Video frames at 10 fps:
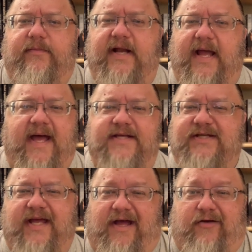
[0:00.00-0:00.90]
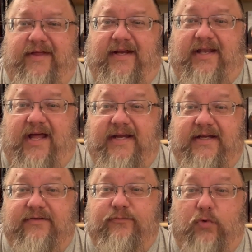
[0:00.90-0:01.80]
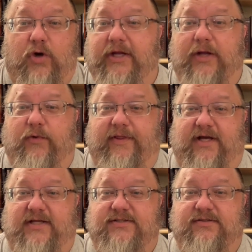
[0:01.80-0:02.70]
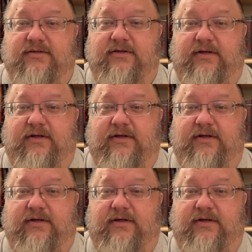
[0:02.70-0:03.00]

and ask how they like working with us.